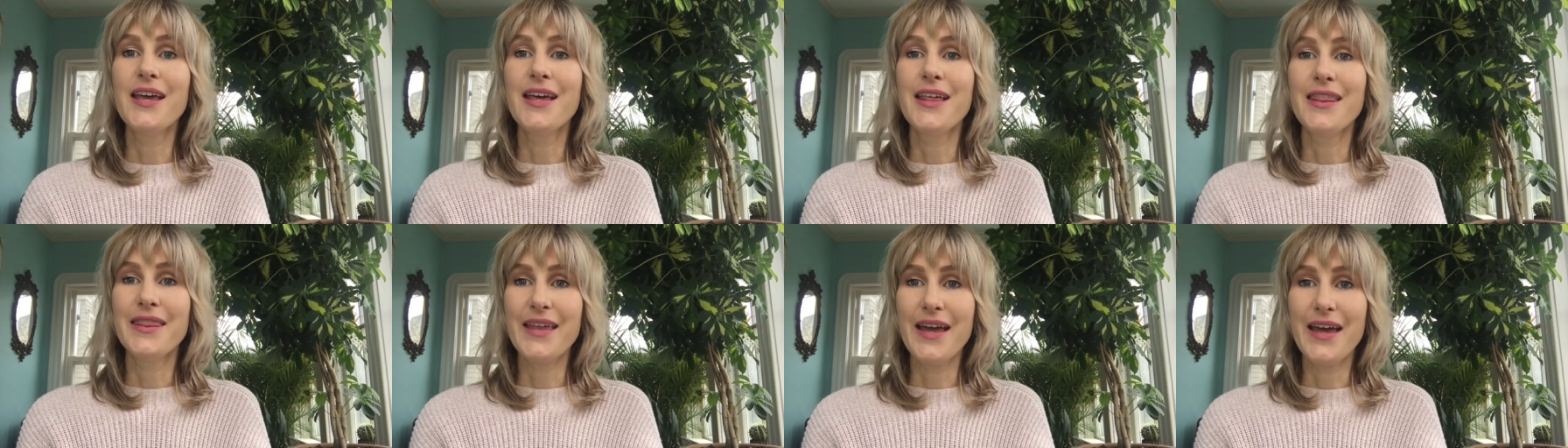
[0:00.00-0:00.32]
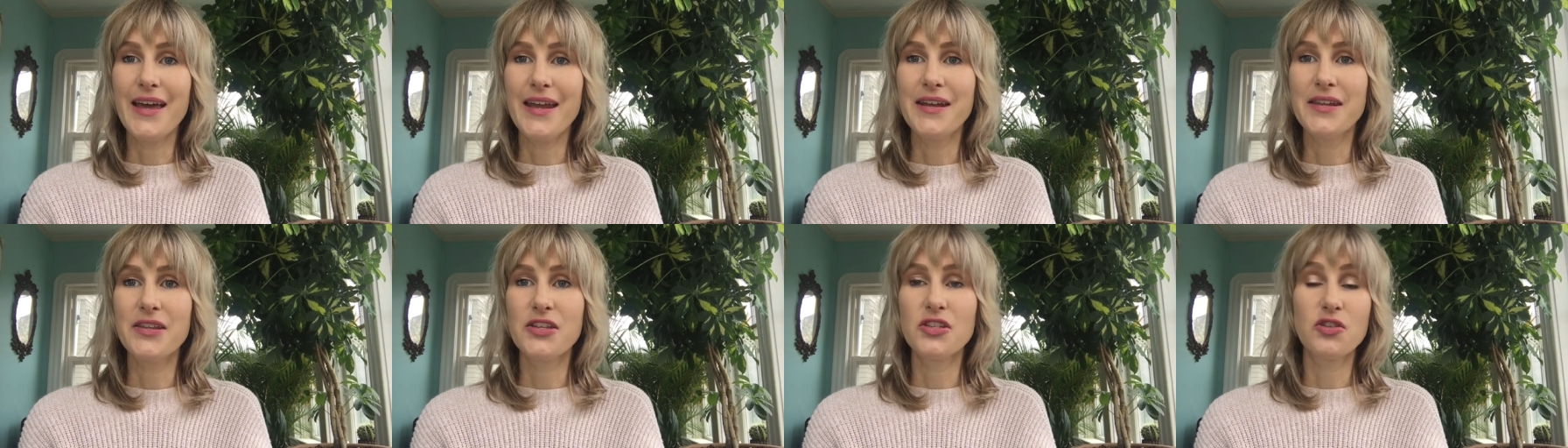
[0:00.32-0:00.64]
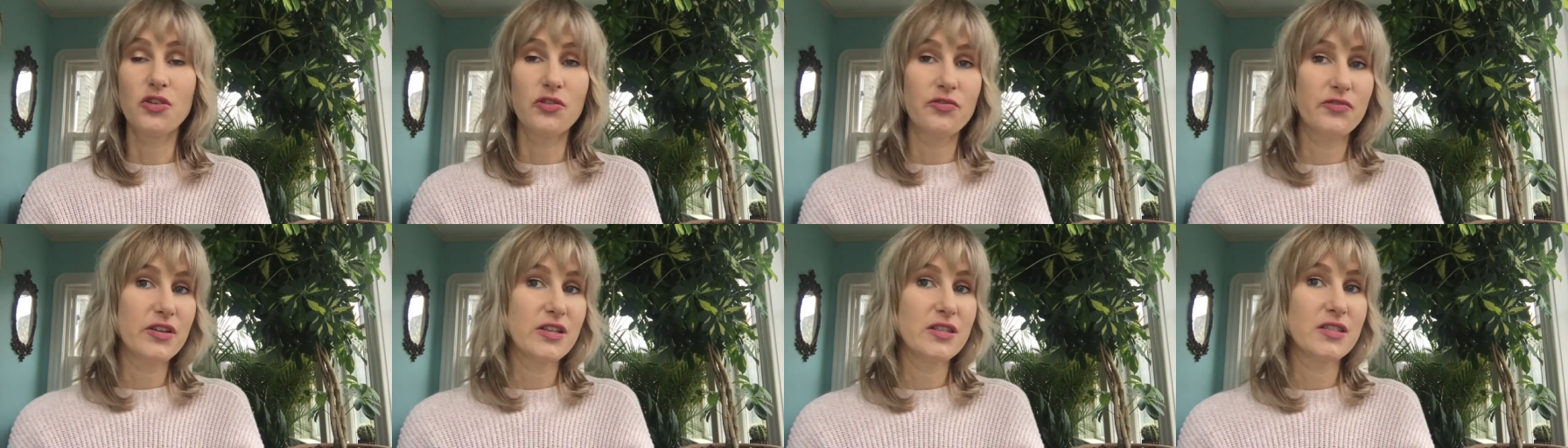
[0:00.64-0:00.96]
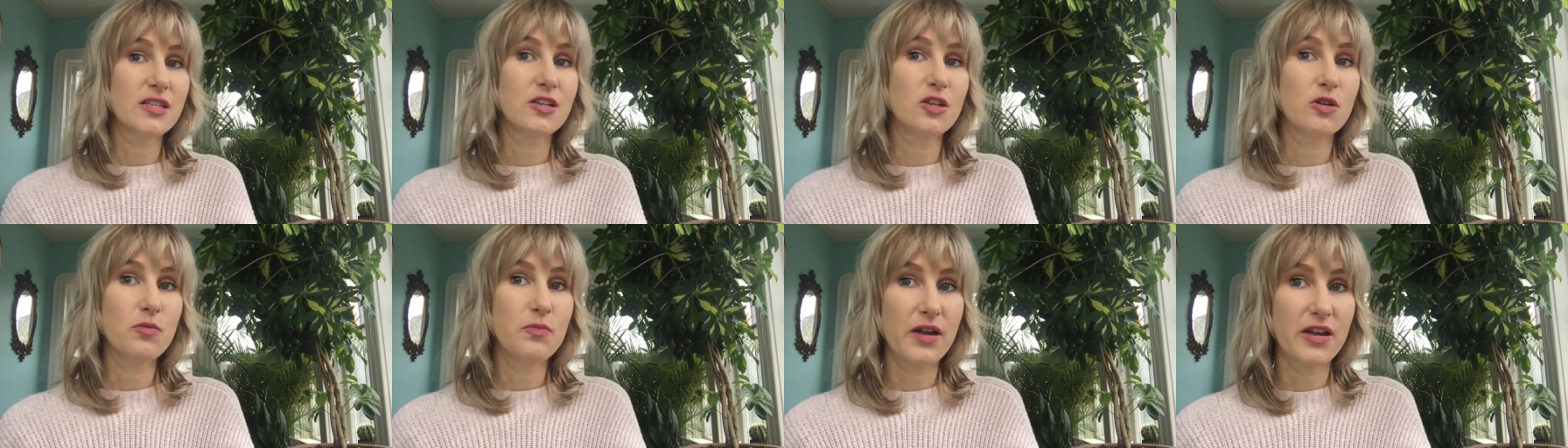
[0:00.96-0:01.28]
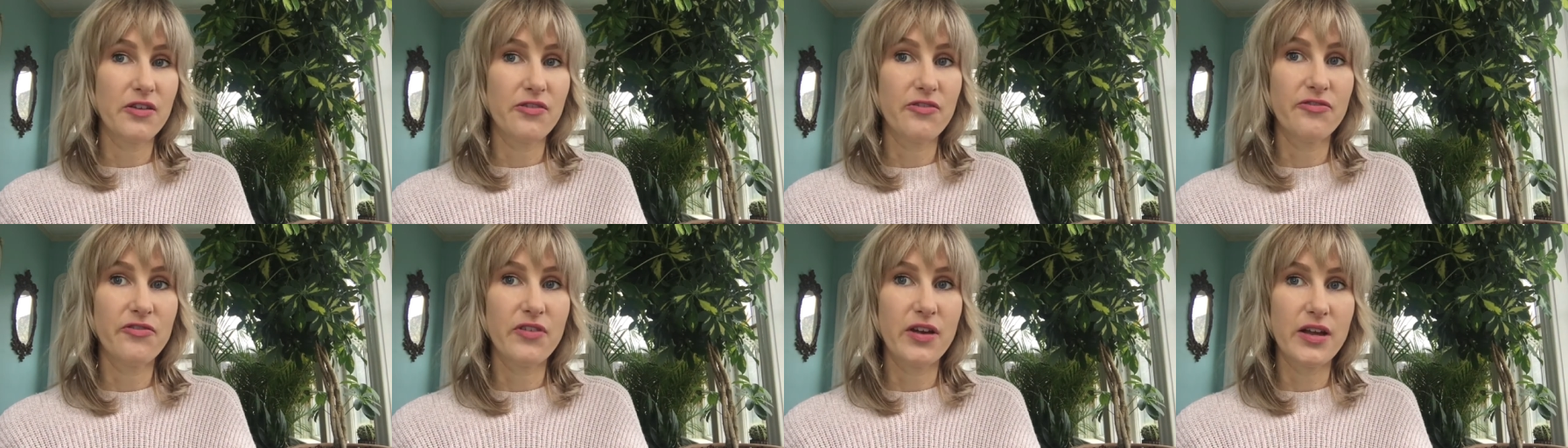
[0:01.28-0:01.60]
than the sulfates that you
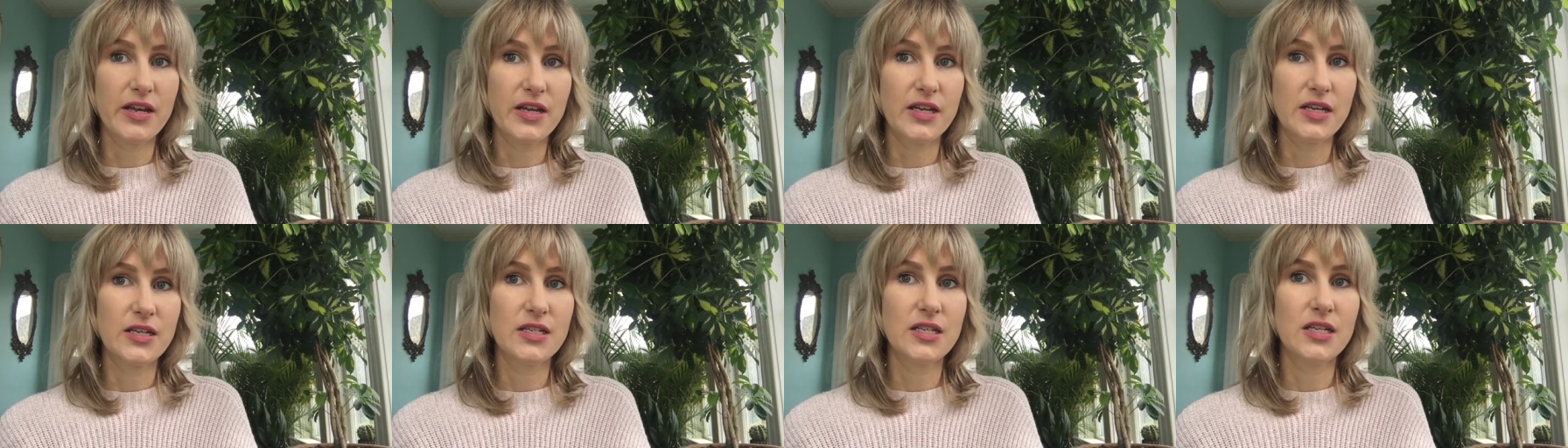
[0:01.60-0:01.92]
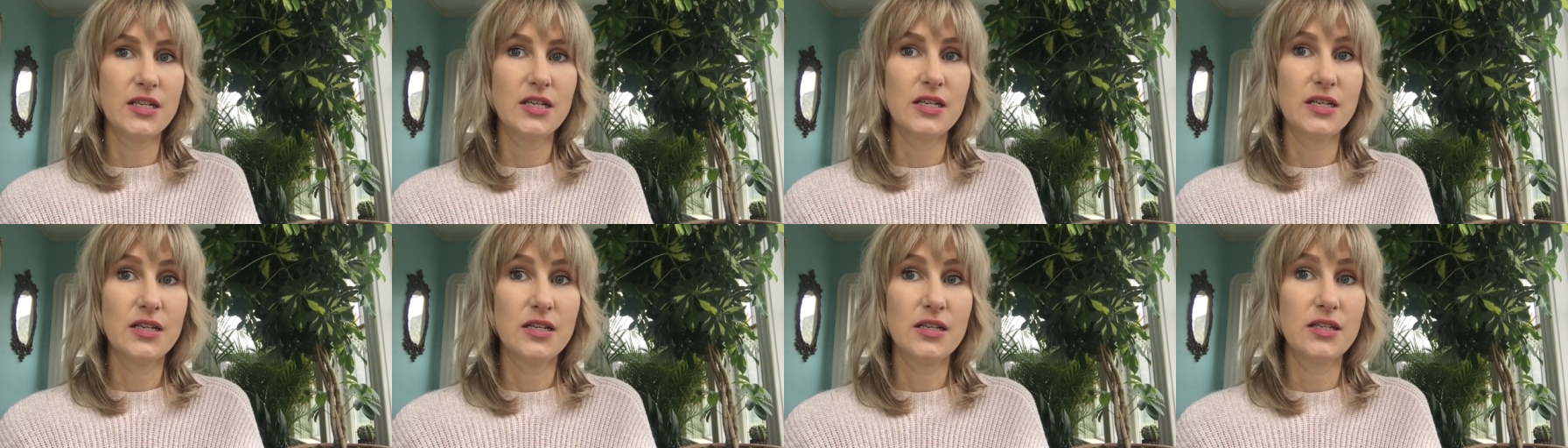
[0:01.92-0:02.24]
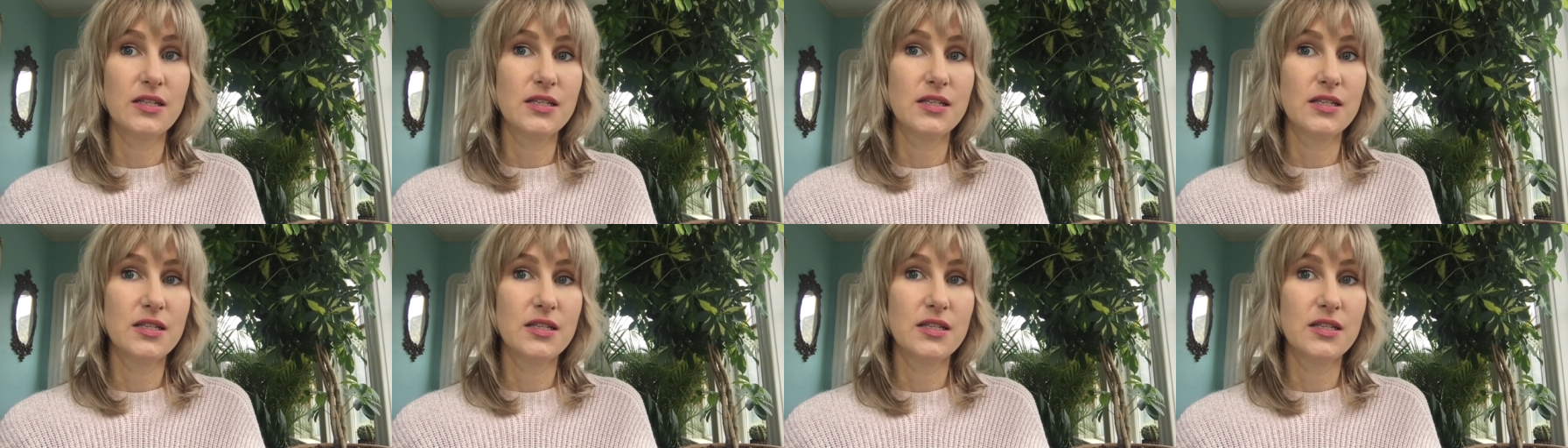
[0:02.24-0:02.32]
might find in,